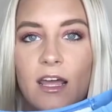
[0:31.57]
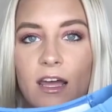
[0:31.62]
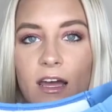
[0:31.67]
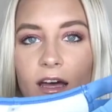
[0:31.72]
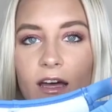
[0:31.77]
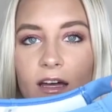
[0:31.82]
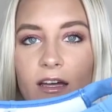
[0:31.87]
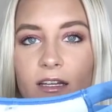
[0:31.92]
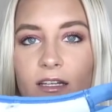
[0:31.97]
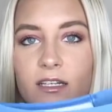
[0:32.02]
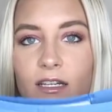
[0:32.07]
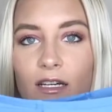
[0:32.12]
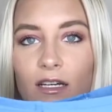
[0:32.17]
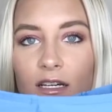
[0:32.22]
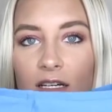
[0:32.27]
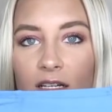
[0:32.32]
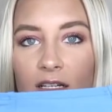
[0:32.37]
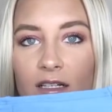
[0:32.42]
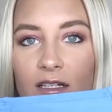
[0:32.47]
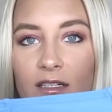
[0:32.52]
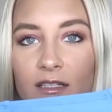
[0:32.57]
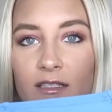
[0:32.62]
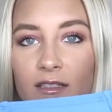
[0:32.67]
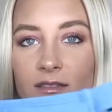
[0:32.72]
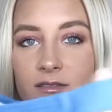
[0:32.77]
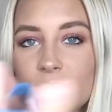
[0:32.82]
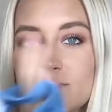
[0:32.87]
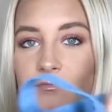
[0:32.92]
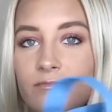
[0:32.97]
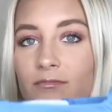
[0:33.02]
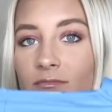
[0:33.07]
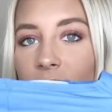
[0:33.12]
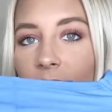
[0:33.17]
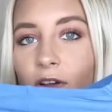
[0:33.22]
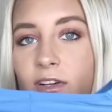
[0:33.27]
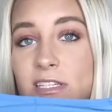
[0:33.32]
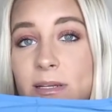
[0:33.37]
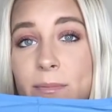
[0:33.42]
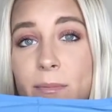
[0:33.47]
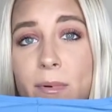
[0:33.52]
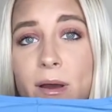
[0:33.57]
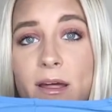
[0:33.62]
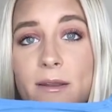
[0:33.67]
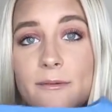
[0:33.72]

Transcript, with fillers: and goes up your